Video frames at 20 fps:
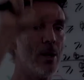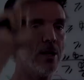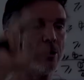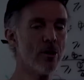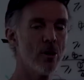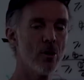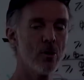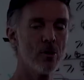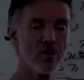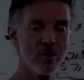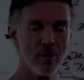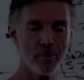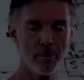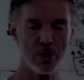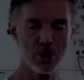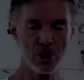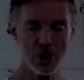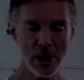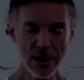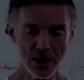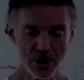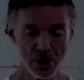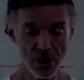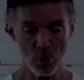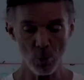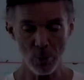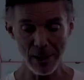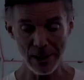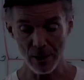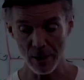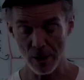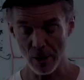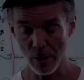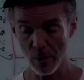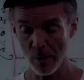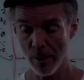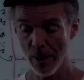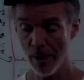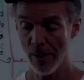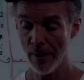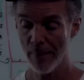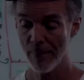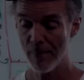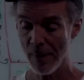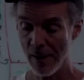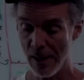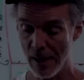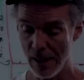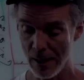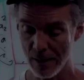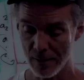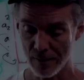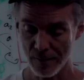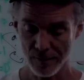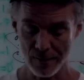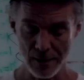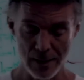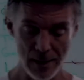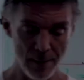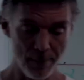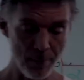window to projection window, it's,